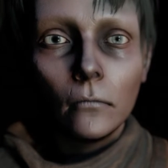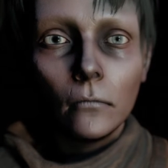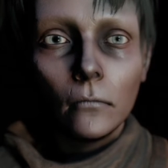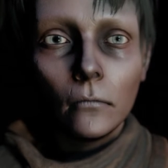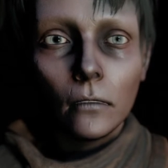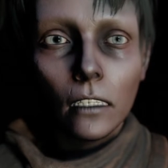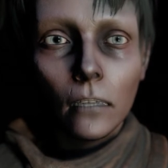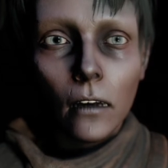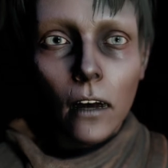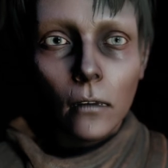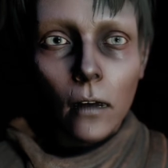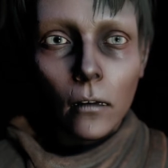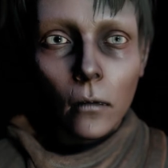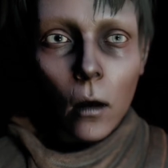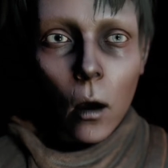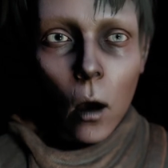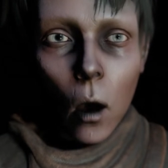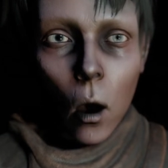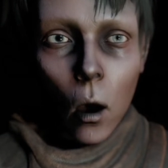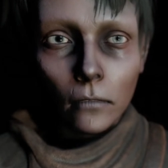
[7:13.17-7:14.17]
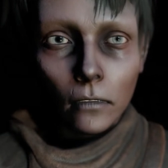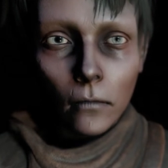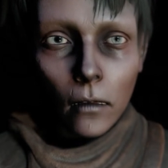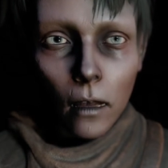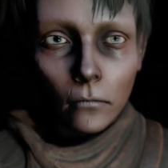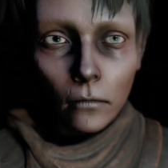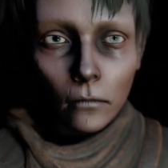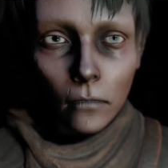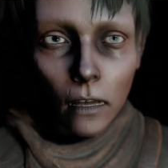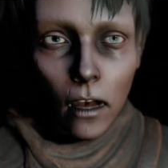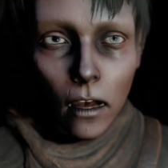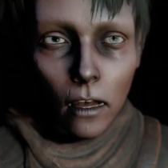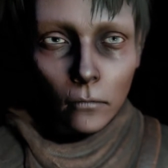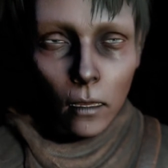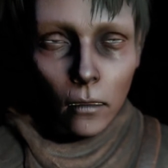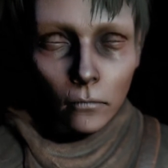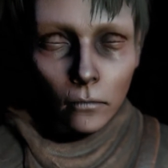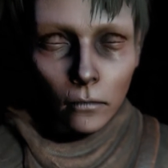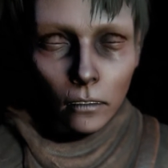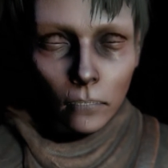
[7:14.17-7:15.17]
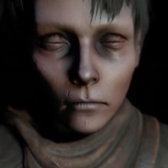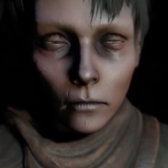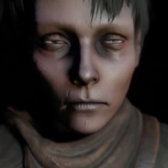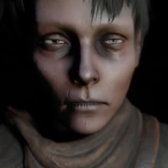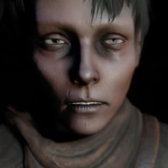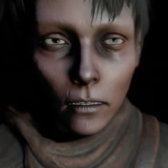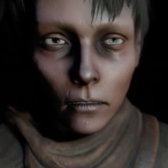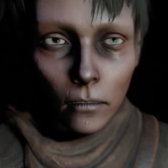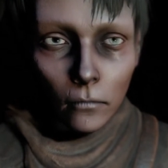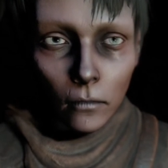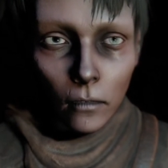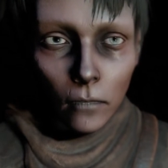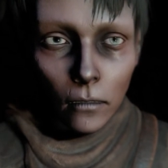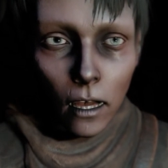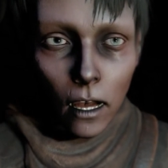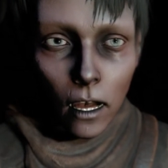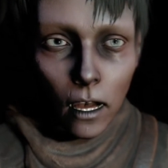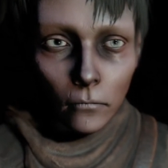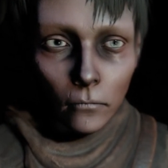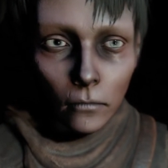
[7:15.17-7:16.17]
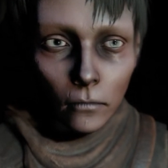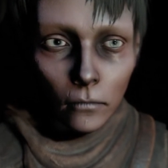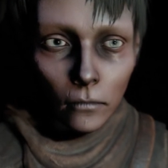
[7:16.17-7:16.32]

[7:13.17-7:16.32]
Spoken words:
than 1,000 gallons in the drain.